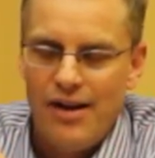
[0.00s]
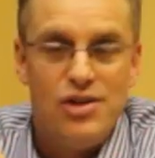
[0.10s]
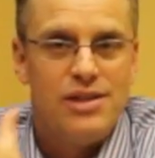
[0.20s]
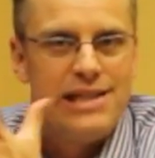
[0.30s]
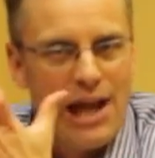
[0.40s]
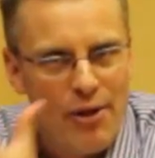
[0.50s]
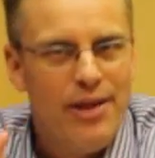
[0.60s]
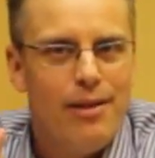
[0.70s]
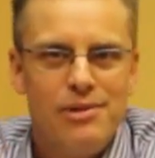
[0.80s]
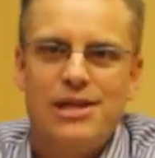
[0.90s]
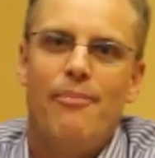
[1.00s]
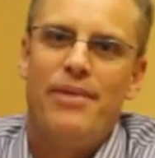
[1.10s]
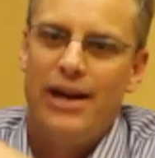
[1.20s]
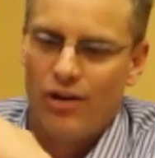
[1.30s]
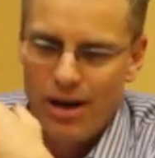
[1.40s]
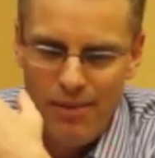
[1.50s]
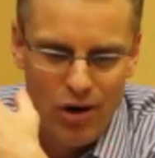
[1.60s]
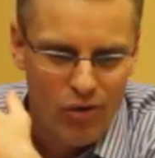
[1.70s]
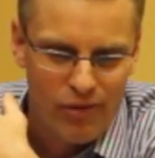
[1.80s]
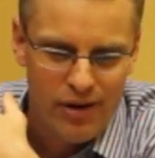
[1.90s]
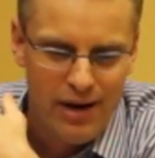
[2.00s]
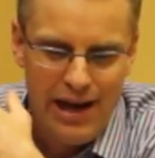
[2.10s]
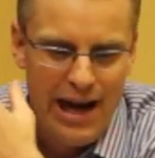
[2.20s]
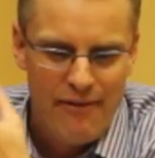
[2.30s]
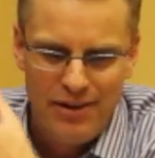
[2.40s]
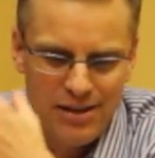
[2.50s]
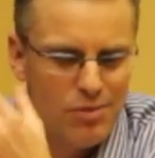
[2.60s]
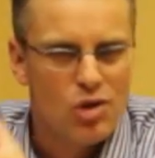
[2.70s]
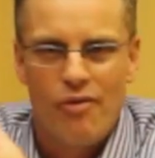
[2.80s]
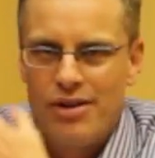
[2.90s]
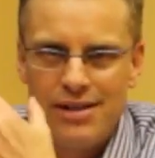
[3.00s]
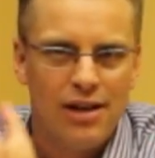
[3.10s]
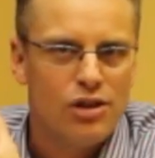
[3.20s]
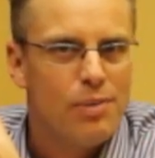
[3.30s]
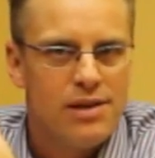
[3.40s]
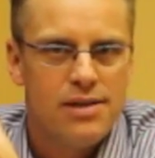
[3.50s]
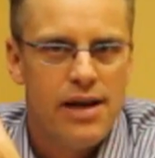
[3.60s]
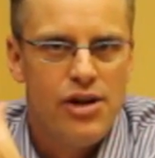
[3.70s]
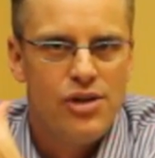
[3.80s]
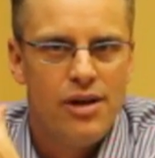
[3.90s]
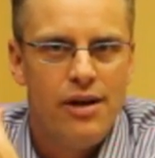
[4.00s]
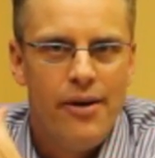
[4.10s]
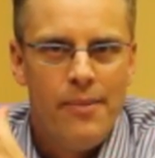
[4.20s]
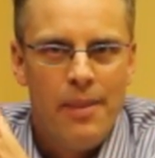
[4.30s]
just selling them something or coming over and having some sort of sales presentation.